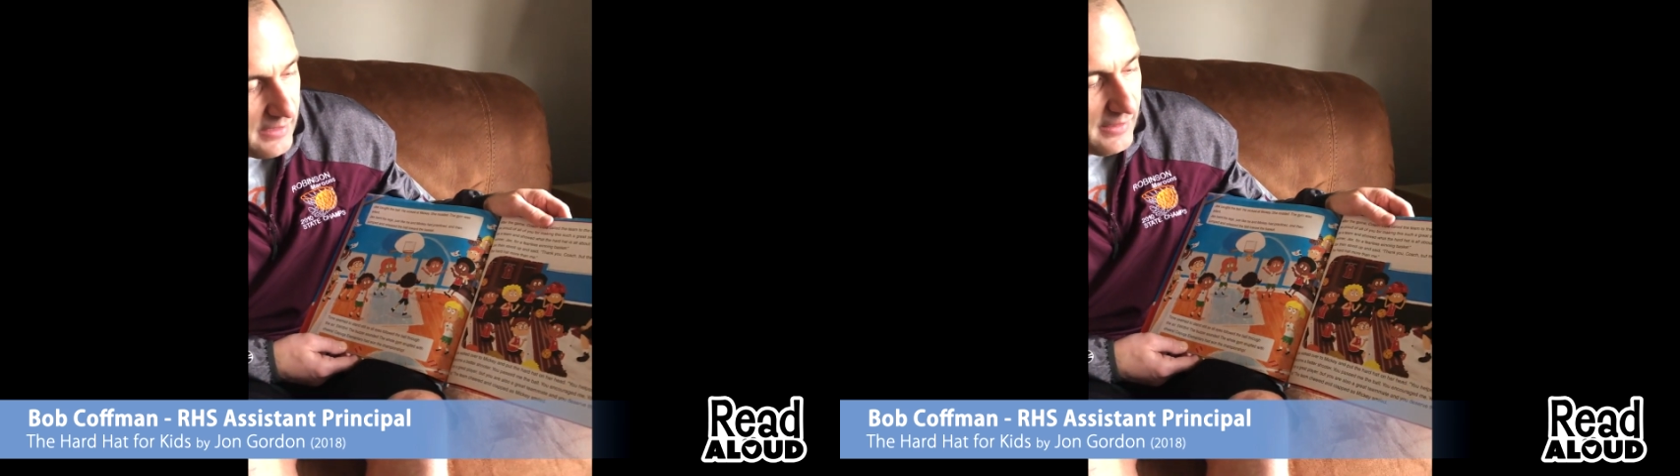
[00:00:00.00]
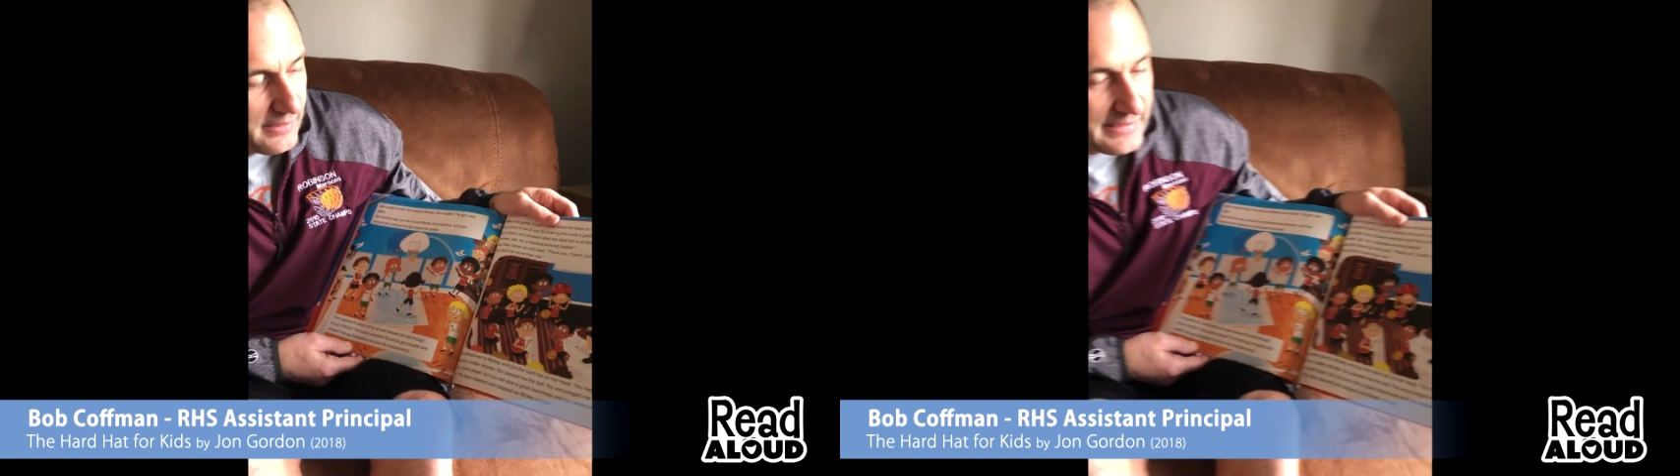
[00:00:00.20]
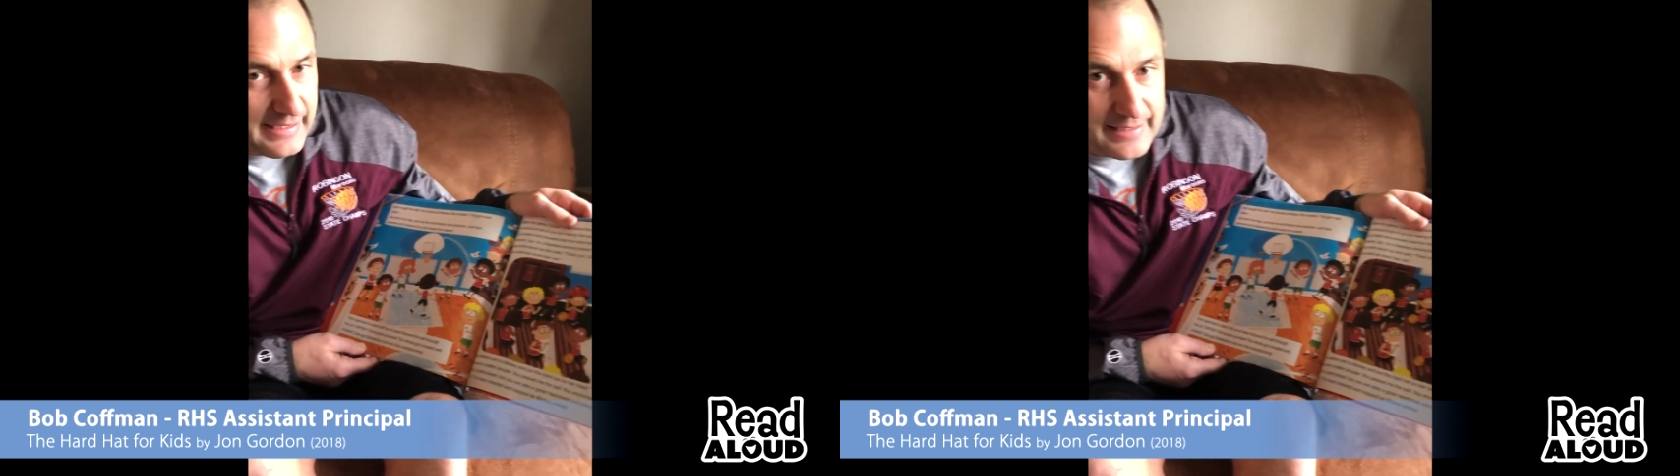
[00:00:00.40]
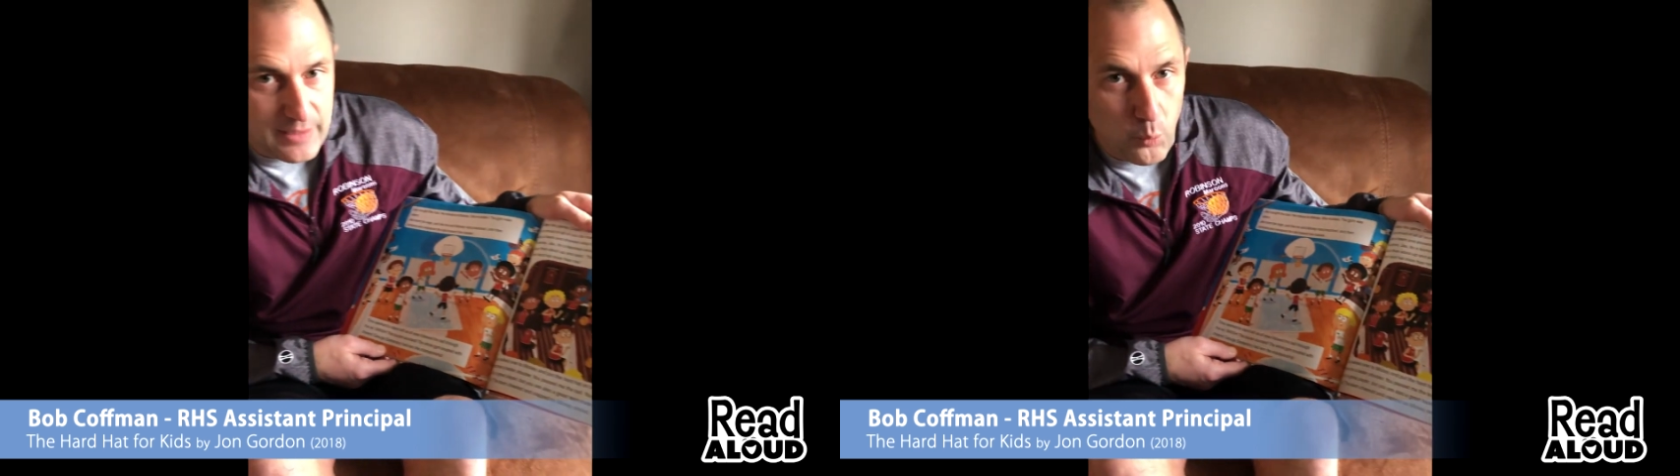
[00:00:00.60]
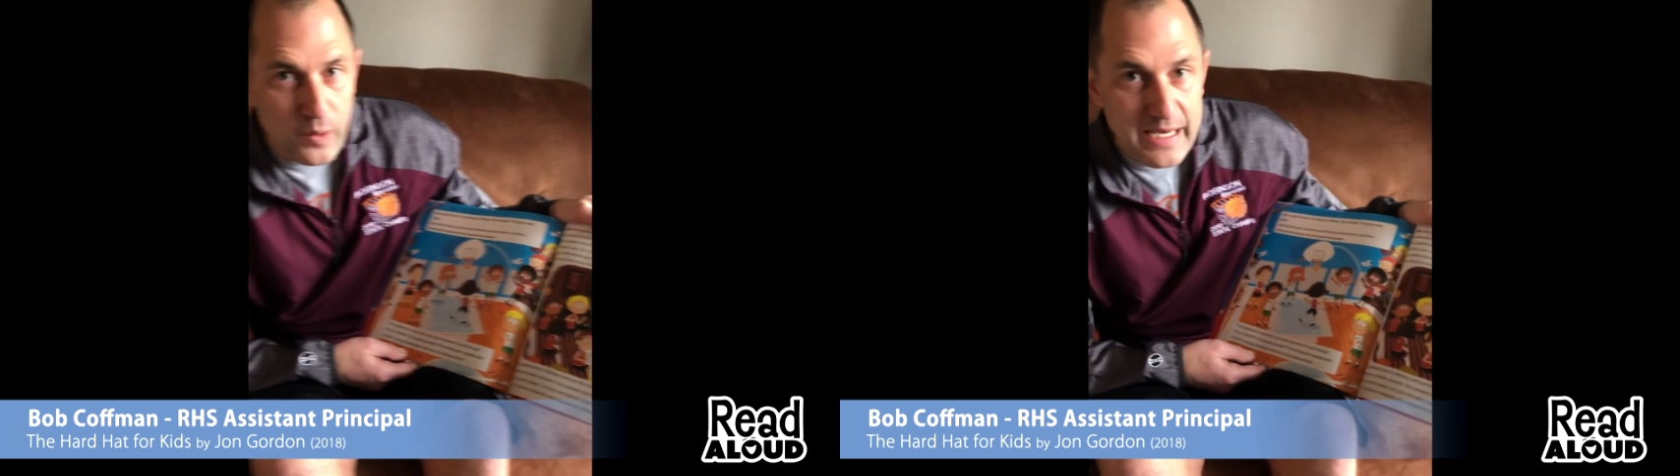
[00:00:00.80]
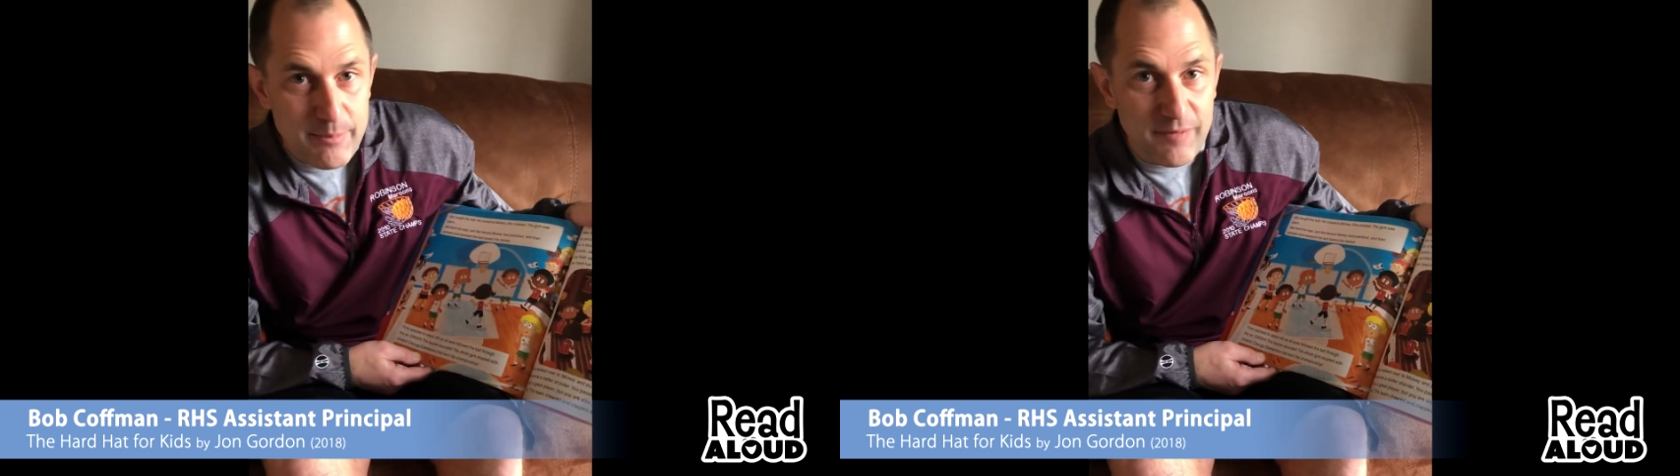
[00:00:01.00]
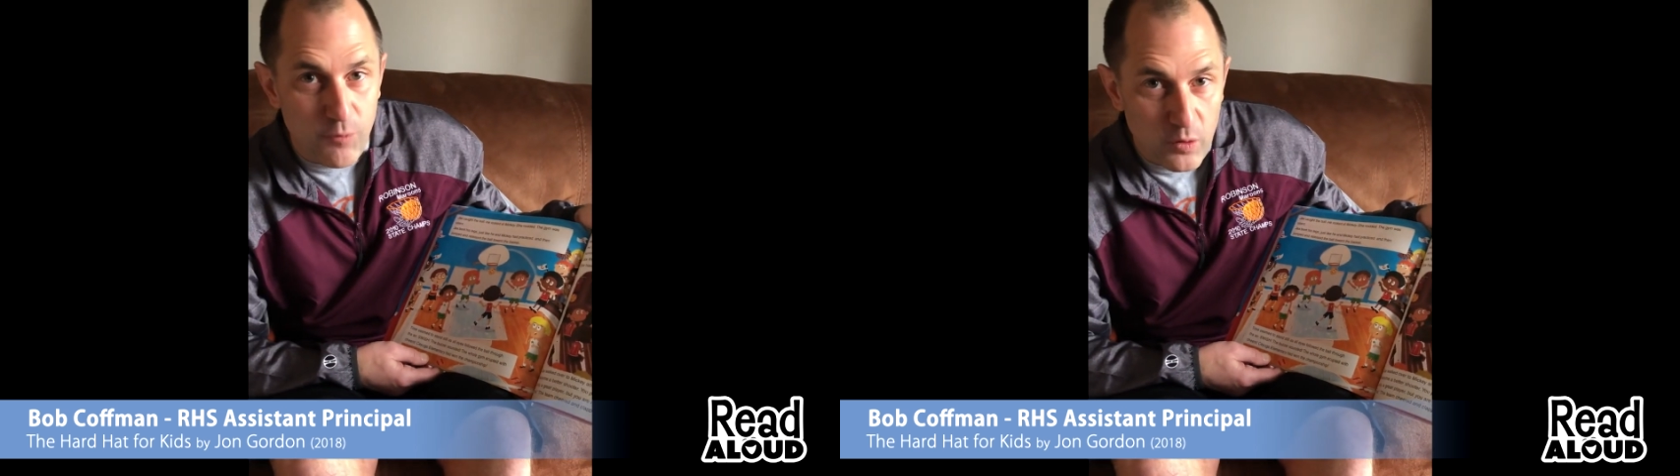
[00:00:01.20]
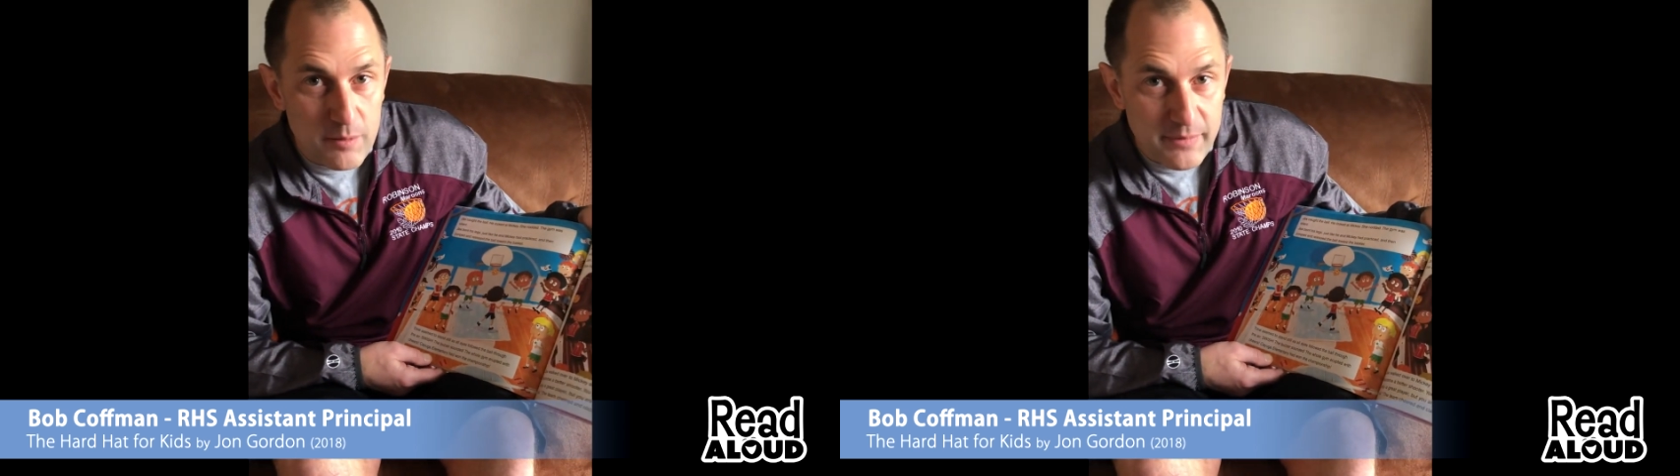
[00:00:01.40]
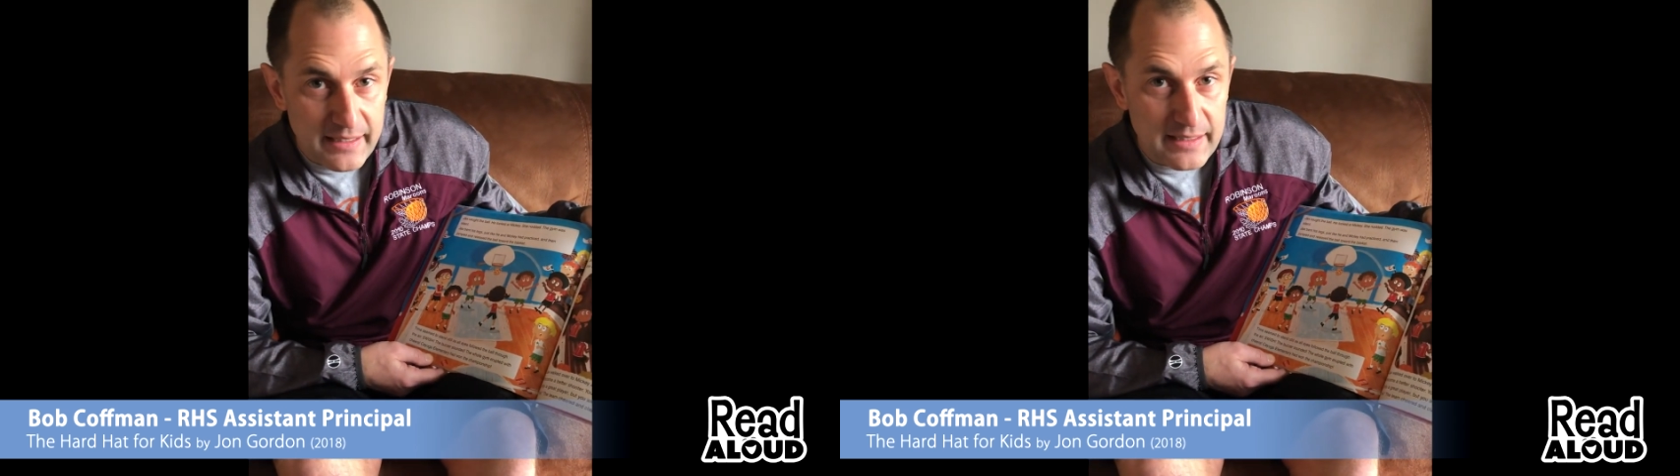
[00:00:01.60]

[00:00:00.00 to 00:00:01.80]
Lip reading: Again, the we before the me.